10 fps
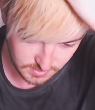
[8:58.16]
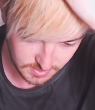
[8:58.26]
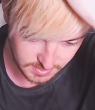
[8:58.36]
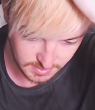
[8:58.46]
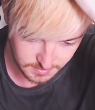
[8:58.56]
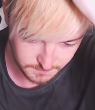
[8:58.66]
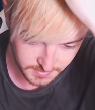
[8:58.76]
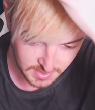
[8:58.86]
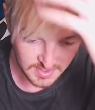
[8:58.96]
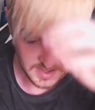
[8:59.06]
I
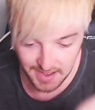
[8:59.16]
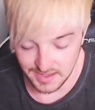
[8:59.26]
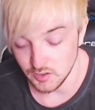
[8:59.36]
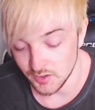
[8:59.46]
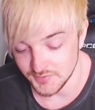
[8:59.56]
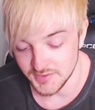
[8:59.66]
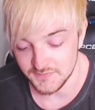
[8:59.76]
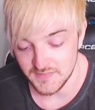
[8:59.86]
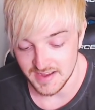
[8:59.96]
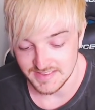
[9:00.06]
love the
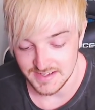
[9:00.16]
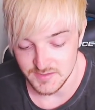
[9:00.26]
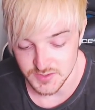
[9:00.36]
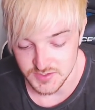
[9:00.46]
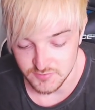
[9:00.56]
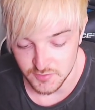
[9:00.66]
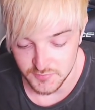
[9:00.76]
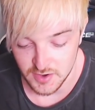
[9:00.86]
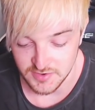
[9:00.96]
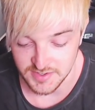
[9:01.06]
fact that he was
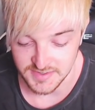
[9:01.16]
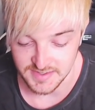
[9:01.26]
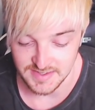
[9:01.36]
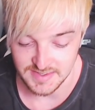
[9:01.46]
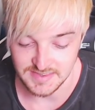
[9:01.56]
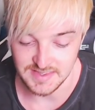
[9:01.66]
referring to